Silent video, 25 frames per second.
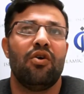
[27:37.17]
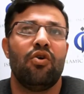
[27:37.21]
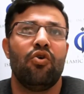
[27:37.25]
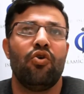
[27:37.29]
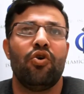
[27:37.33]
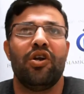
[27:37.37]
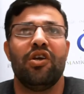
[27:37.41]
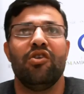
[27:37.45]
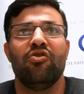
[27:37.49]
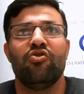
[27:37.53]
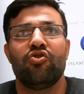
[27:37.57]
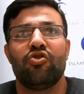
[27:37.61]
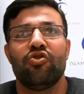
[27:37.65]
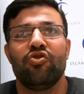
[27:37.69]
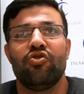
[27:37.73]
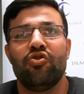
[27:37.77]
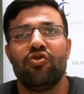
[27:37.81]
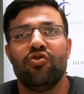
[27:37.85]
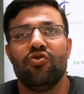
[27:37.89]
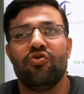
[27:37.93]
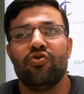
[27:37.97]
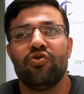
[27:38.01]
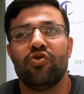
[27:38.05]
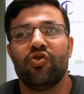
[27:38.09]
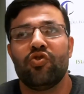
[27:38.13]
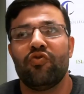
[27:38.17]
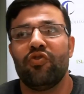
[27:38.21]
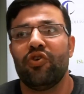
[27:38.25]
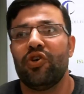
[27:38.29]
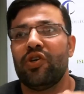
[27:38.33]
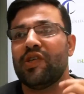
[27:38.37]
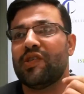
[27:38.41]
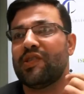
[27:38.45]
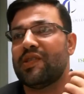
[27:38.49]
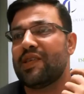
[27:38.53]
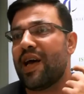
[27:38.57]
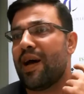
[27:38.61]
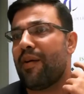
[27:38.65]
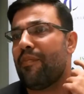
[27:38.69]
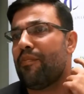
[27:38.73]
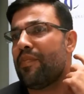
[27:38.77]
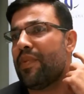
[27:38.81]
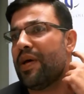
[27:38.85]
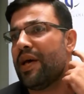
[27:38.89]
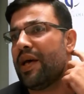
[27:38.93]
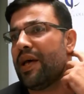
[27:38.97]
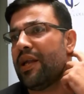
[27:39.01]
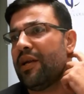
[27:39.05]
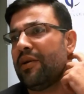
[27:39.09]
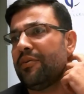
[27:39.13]
or introduced, for
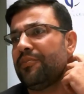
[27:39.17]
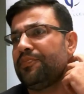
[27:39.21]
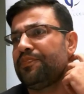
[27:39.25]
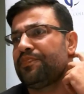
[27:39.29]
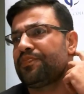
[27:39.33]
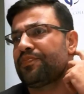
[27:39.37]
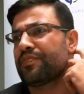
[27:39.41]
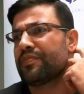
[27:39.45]
example,